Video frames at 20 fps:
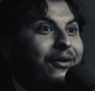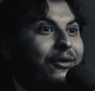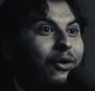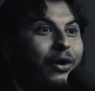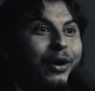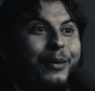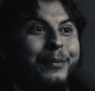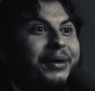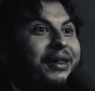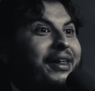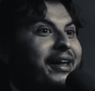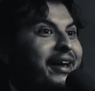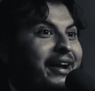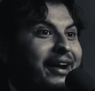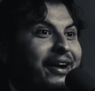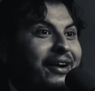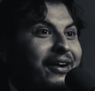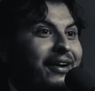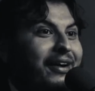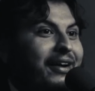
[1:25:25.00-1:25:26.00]
or a
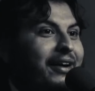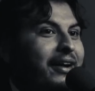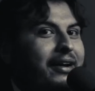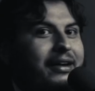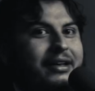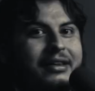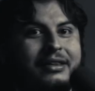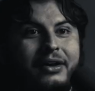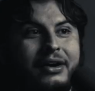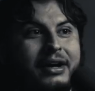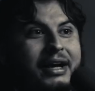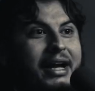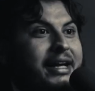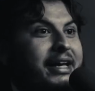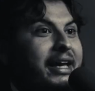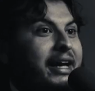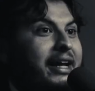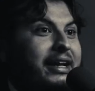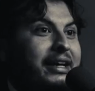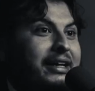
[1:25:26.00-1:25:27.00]
billionaire. Look, I
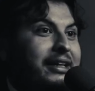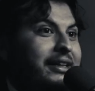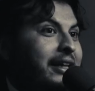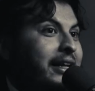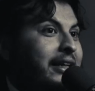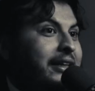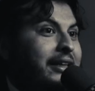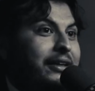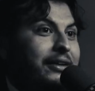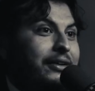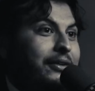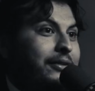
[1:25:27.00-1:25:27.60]
get it. Like, they